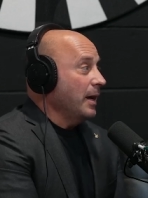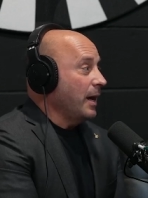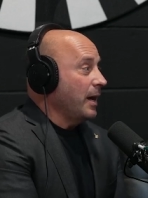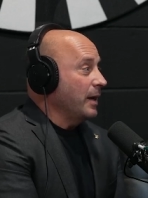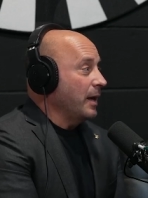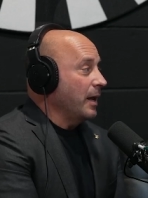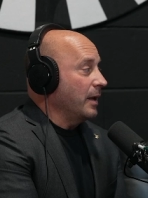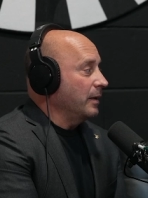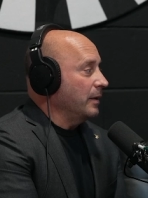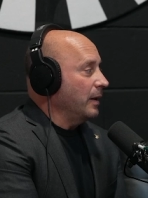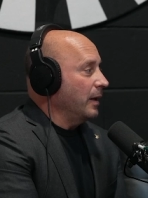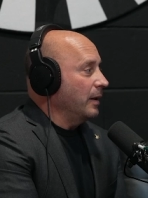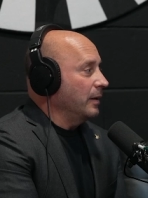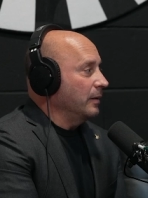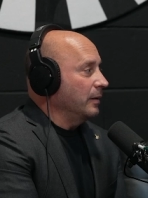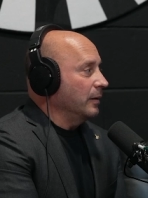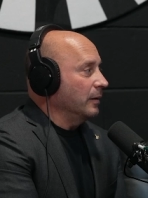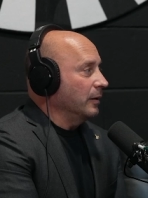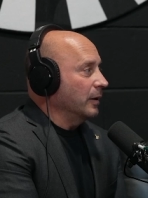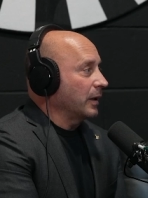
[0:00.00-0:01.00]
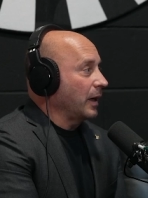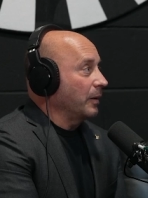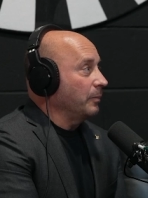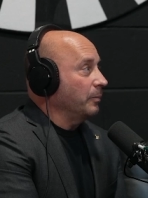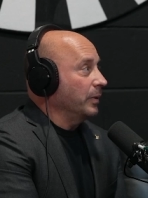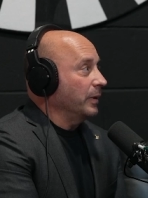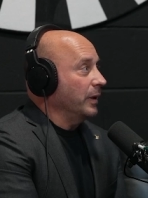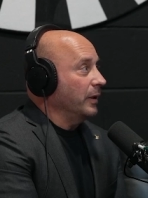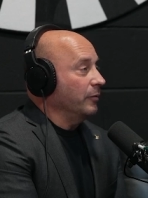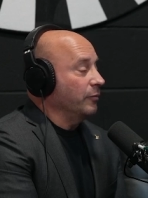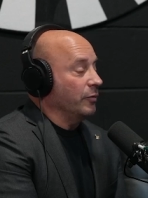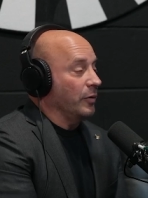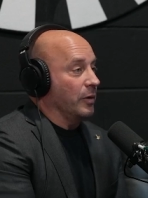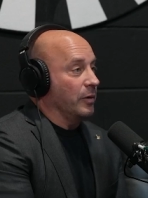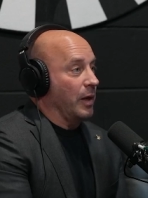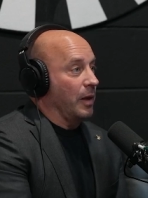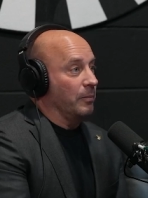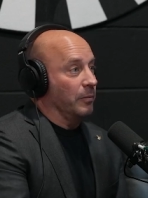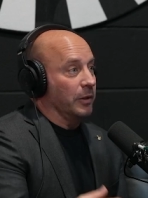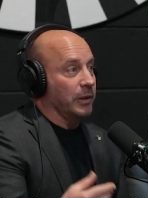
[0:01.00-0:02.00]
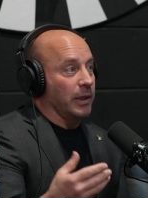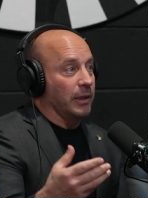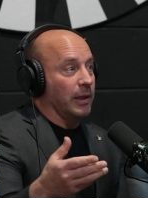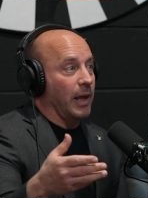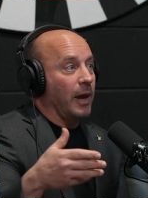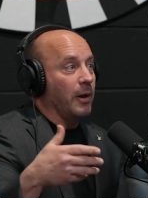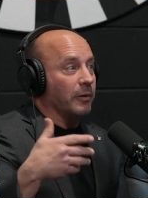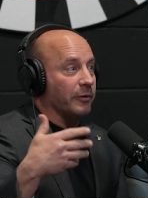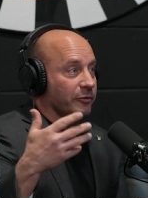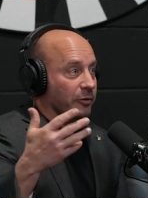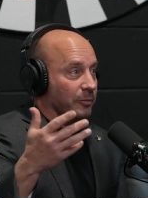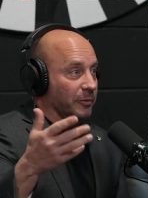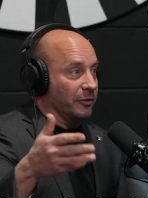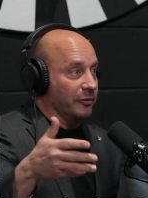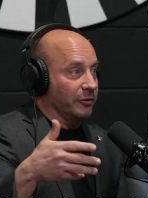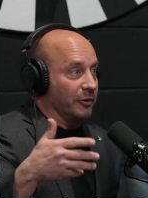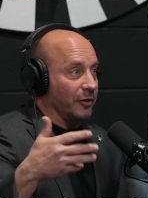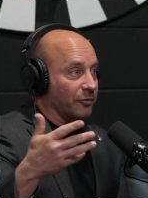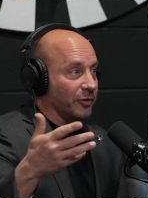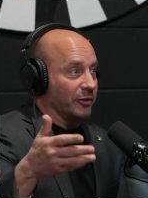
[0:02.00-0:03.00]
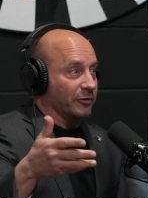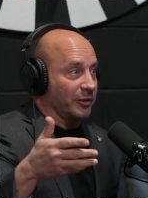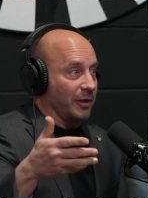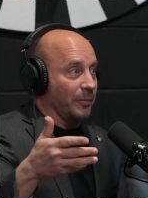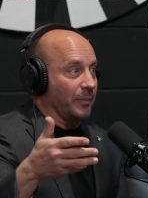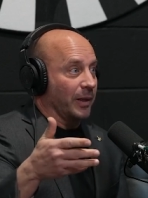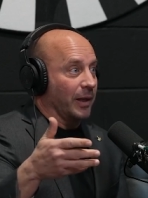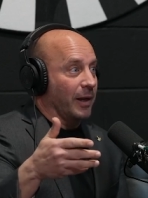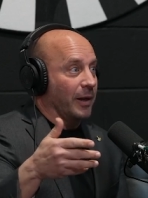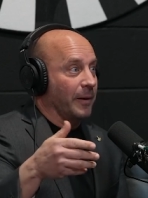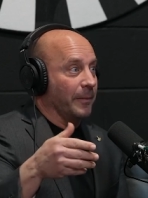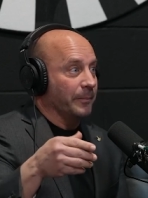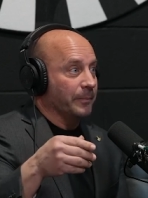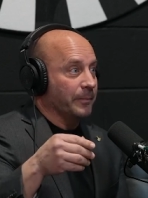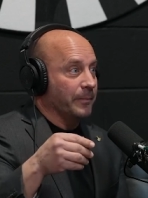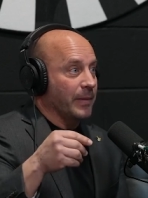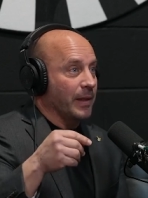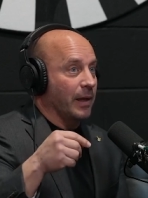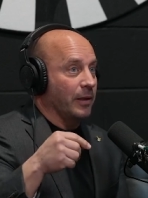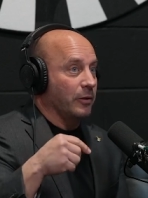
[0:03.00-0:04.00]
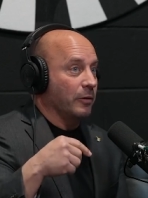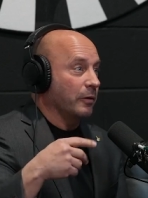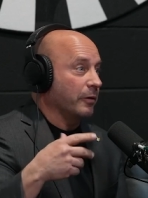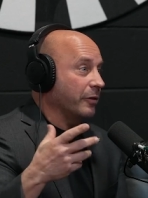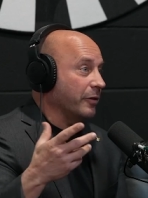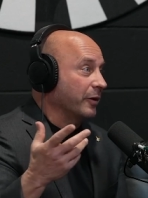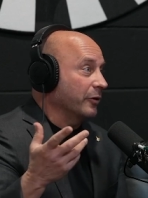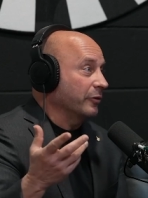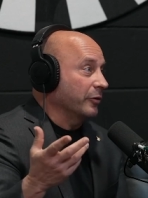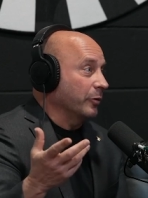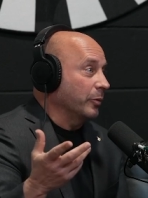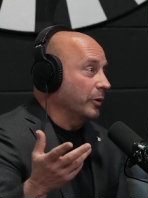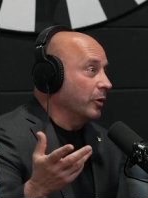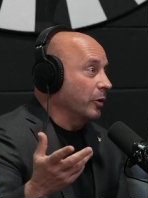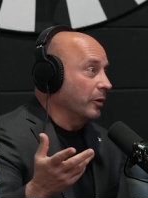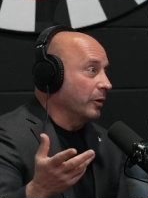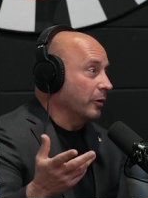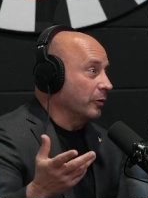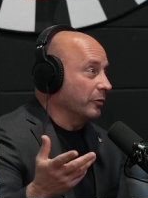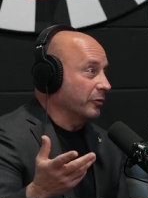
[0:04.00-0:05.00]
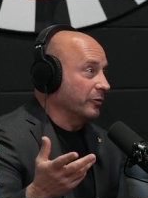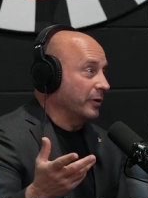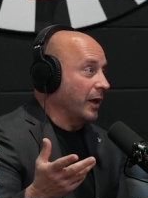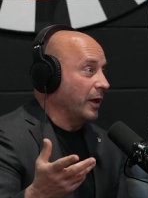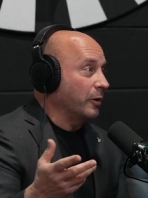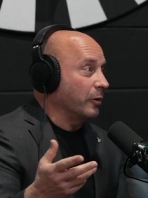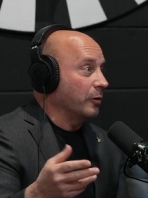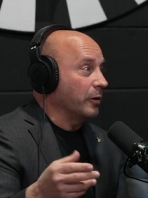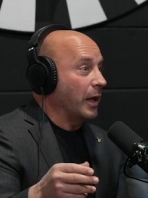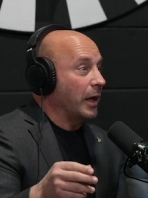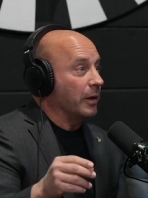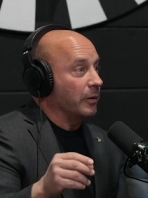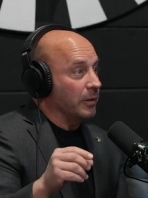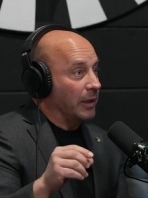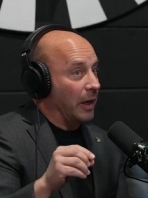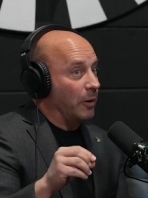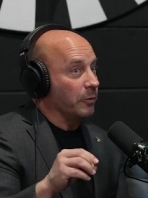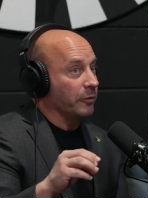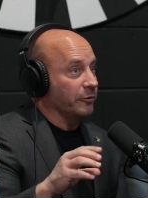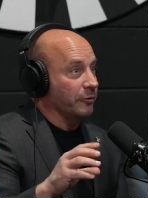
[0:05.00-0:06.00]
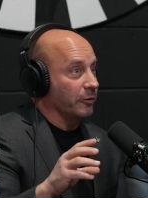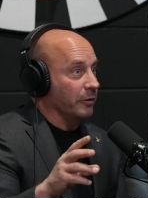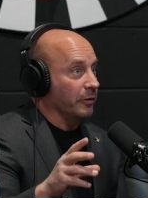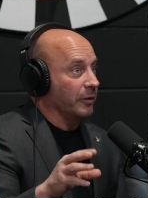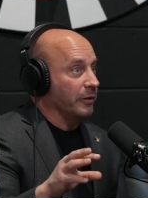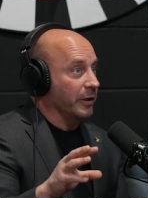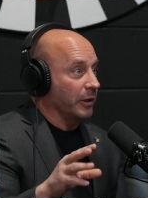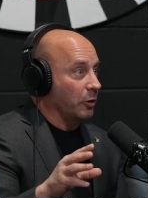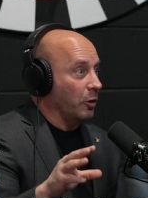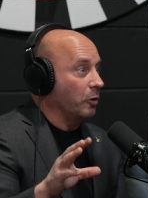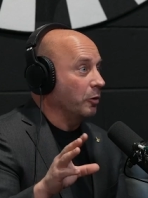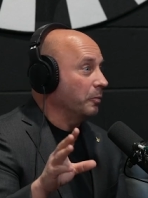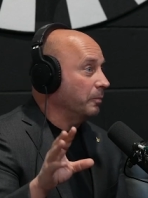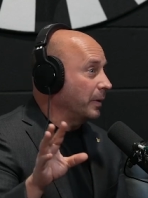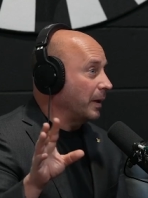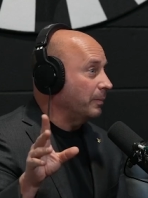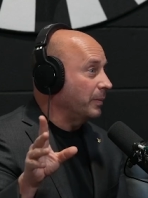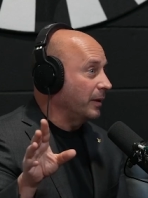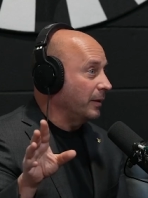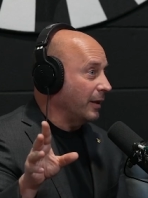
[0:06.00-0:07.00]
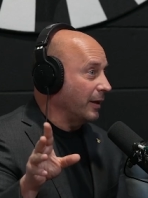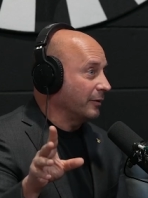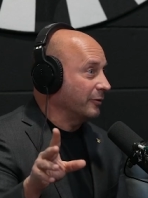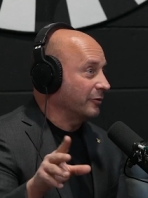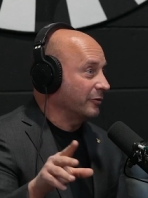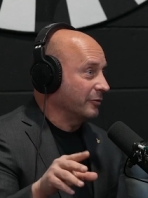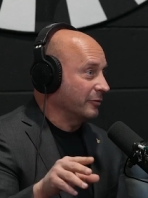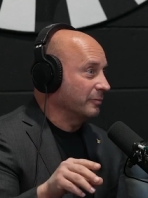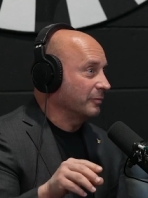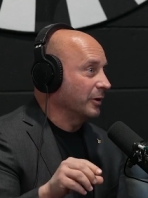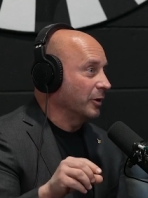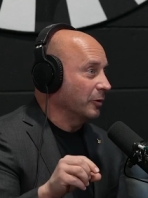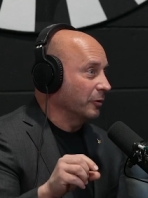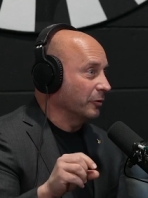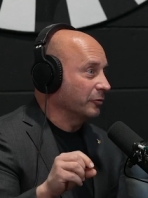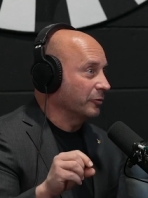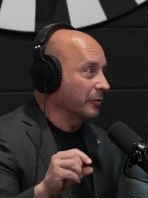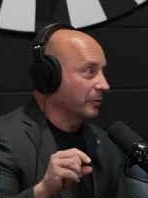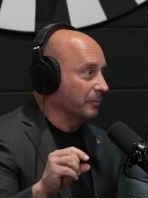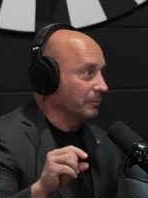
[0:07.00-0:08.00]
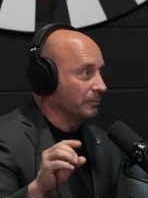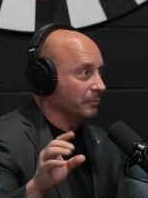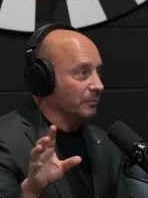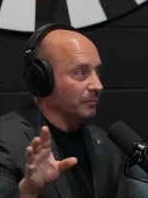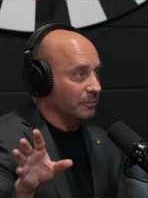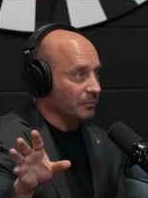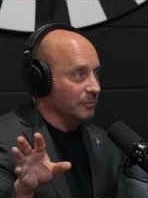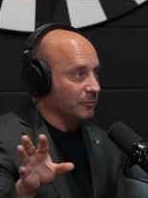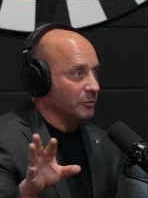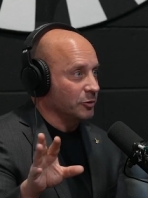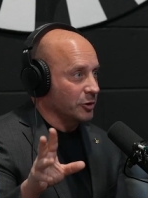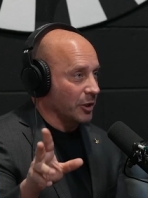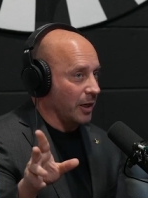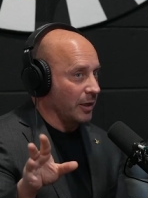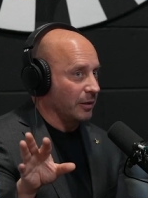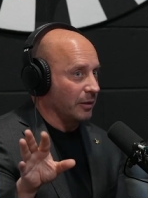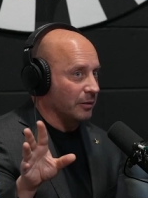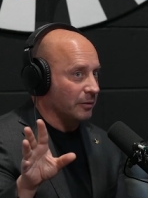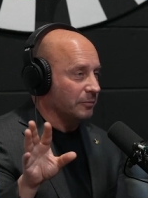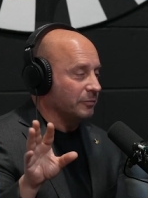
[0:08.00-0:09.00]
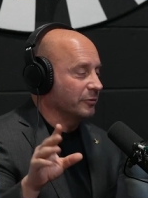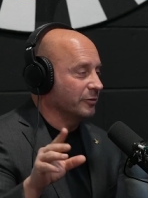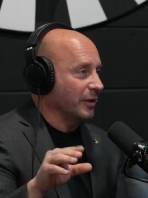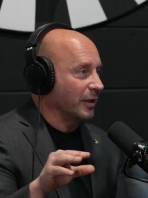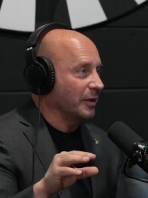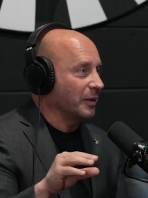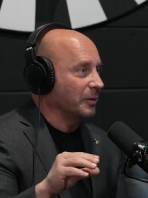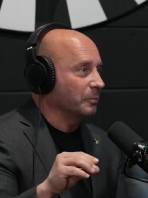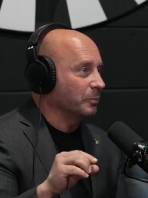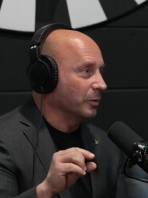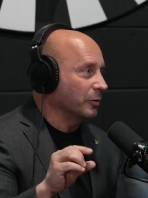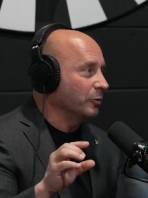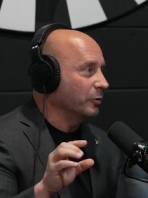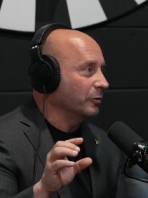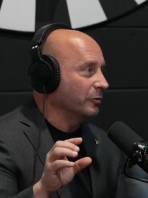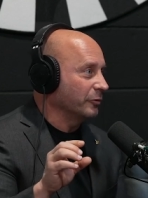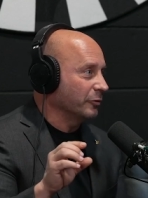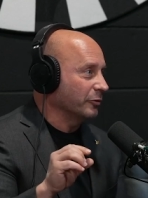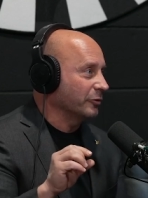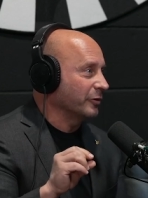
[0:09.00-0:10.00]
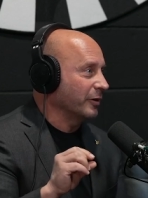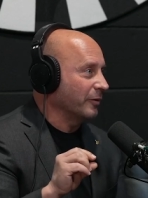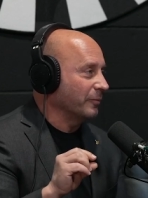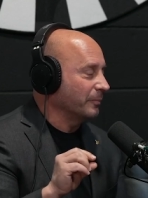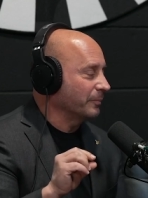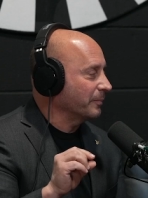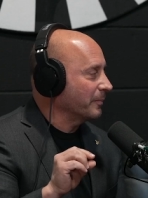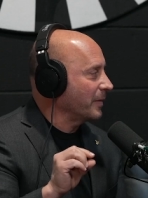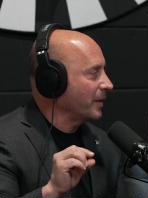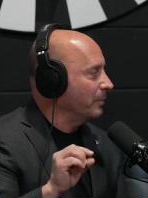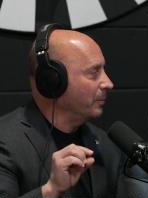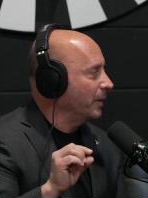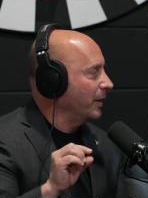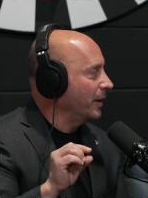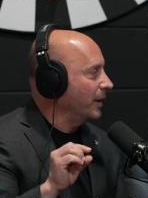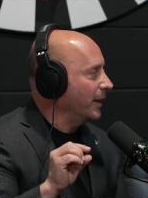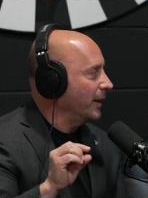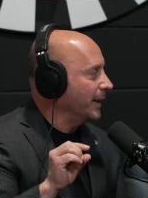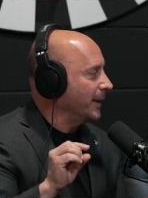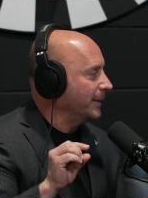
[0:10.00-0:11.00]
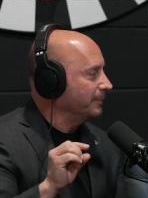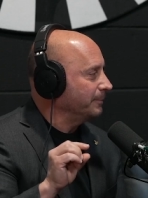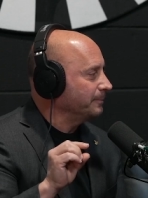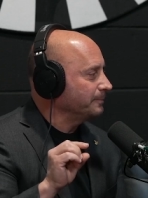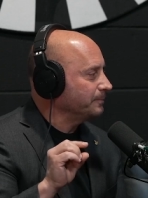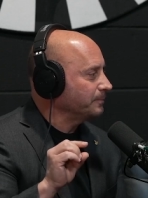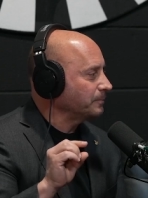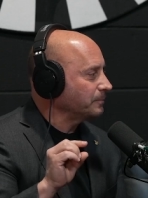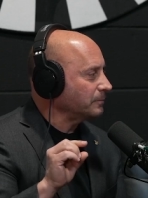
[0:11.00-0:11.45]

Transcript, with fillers: and and and look, I believe, and I'm looking now at some of the stuff that's coming out. Yeah, right. And there are things that we don't understand, and now now we're starting to think, oh, maybe that's you know some China sending balloons or stuff. But um,